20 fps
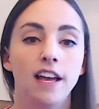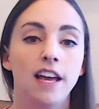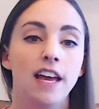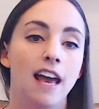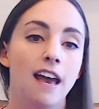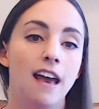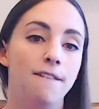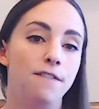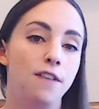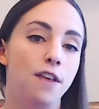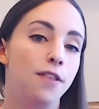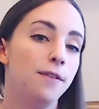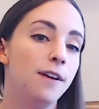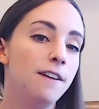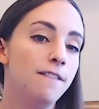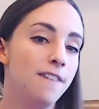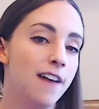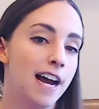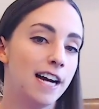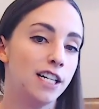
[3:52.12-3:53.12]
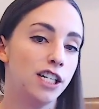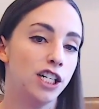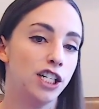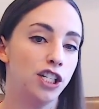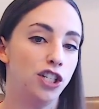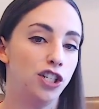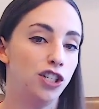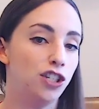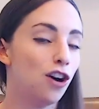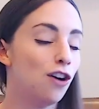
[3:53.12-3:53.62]
If the 3 factors
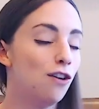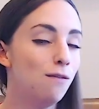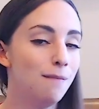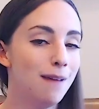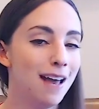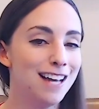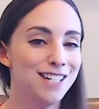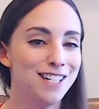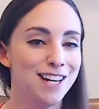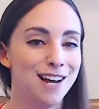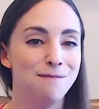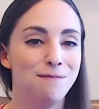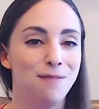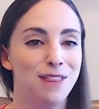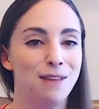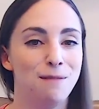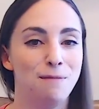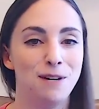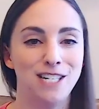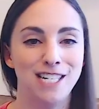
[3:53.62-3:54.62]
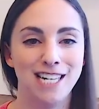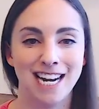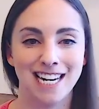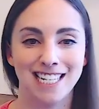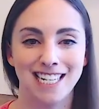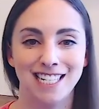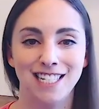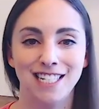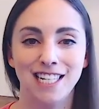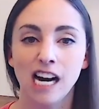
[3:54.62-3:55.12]
don't match up with the
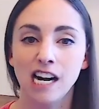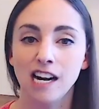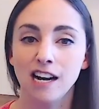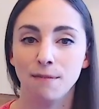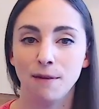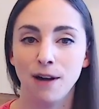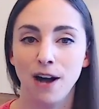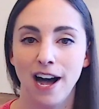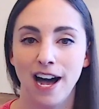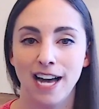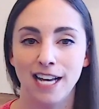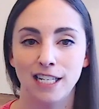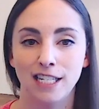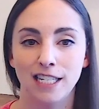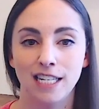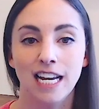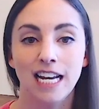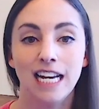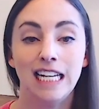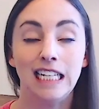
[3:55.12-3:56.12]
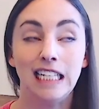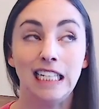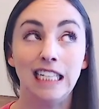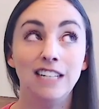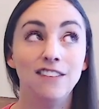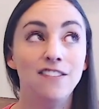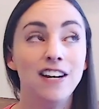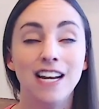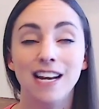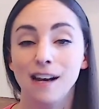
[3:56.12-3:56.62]
projected startup costs,
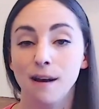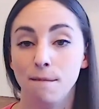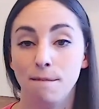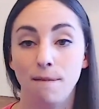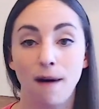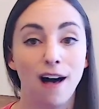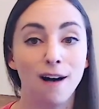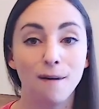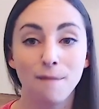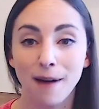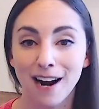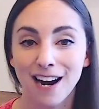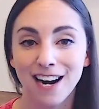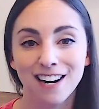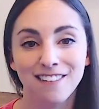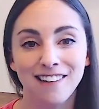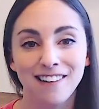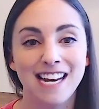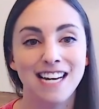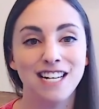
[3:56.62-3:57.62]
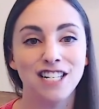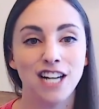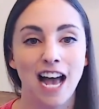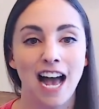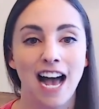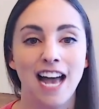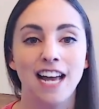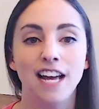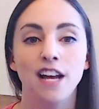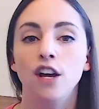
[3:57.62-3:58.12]
even in a ballpark range,
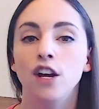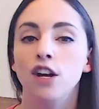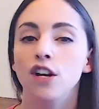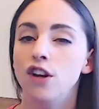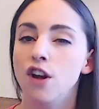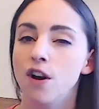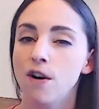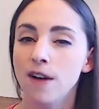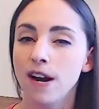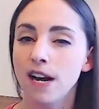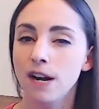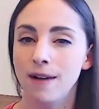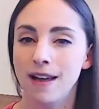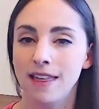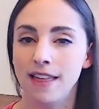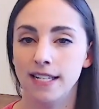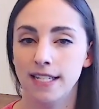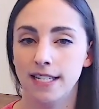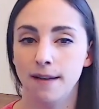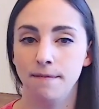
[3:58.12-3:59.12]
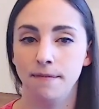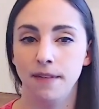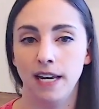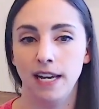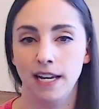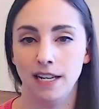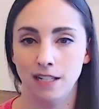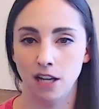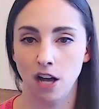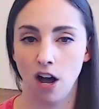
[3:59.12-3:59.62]
I know right away that something
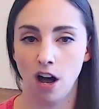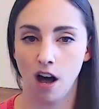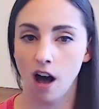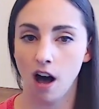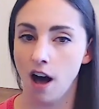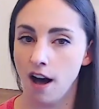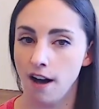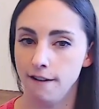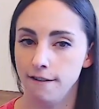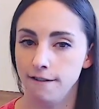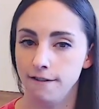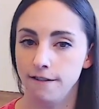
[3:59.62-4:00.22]
is off.